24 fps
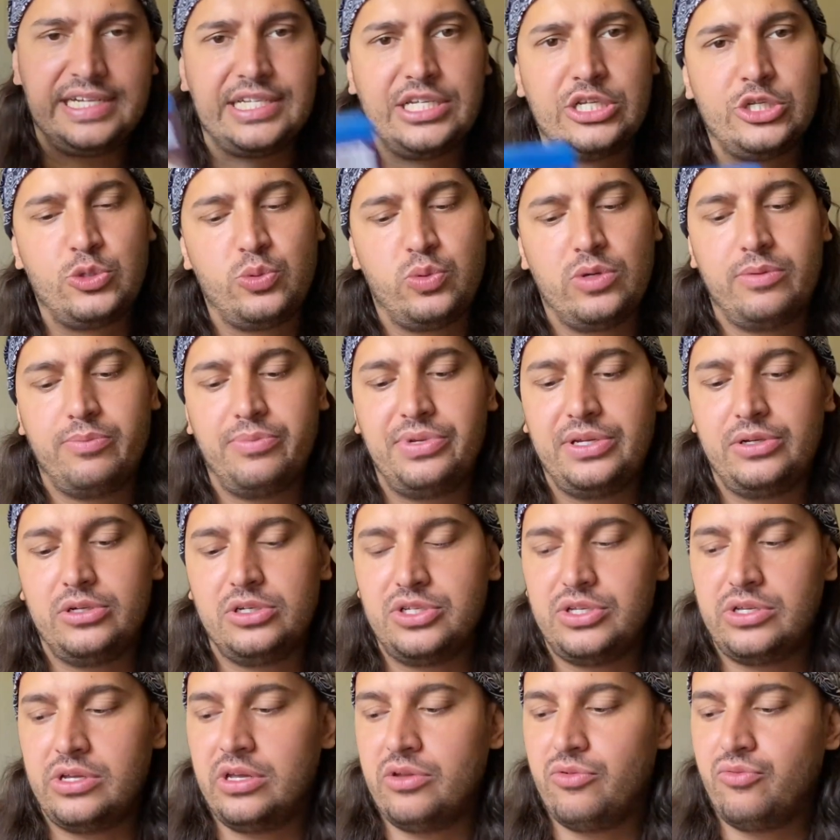this one because
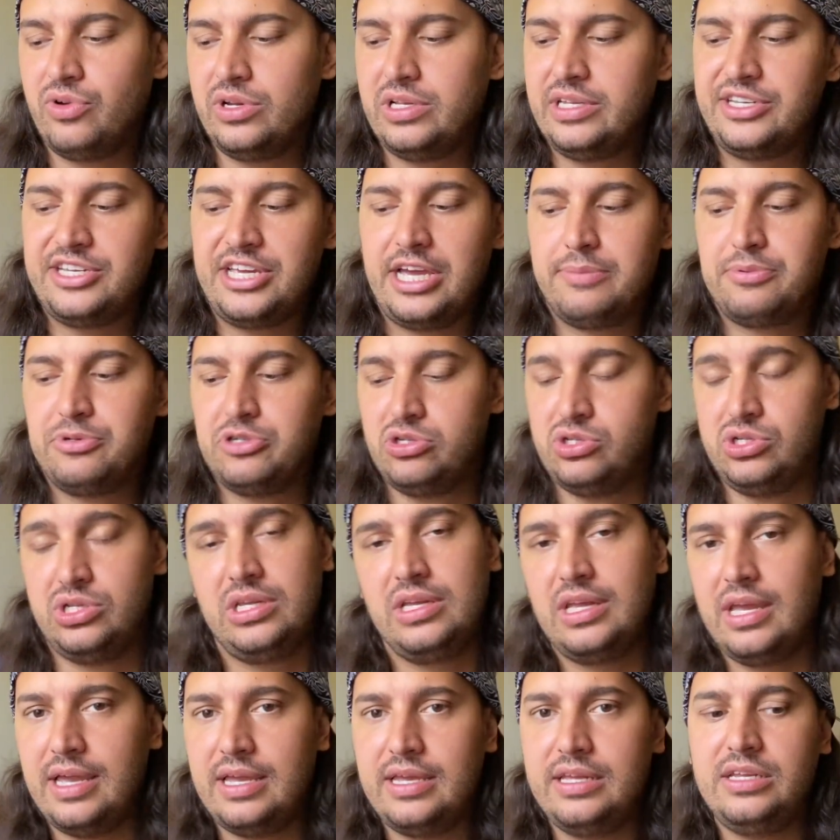it really captures the
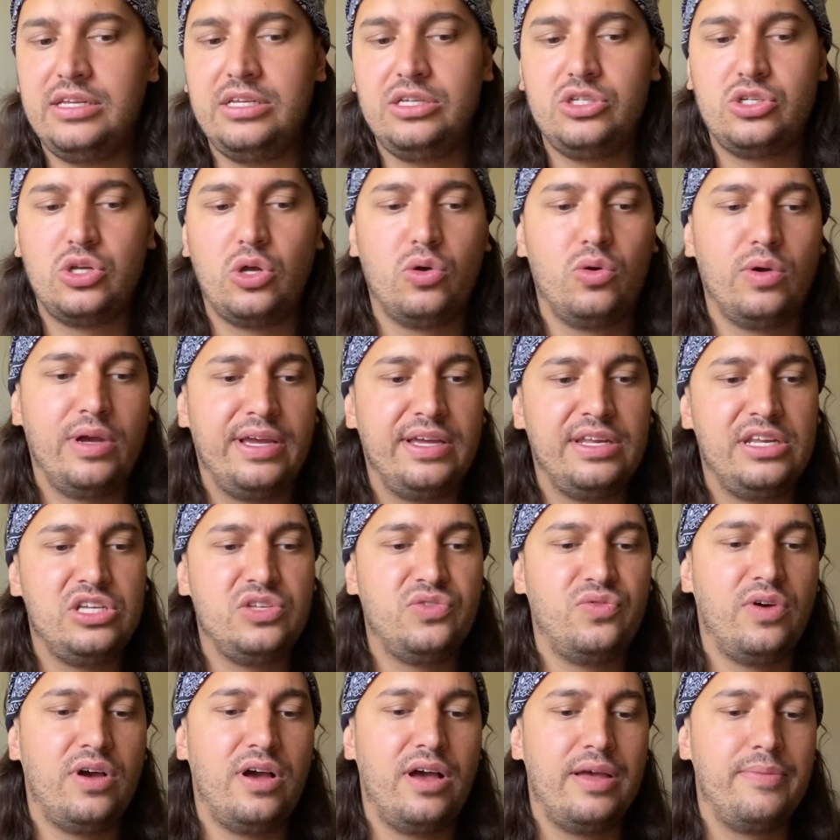80s, whole 80s
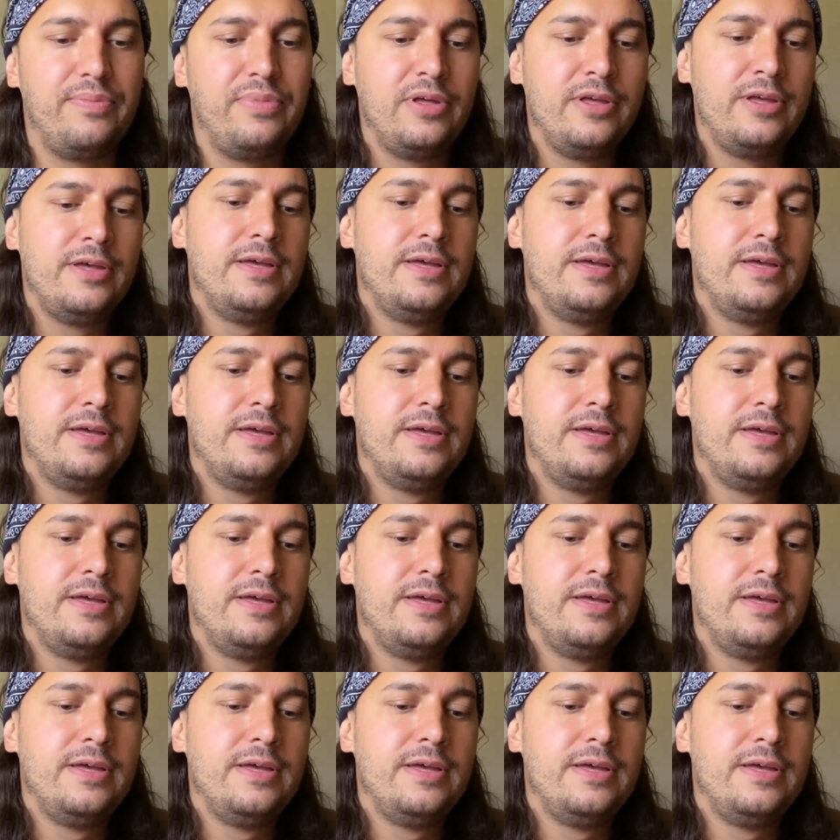vibe.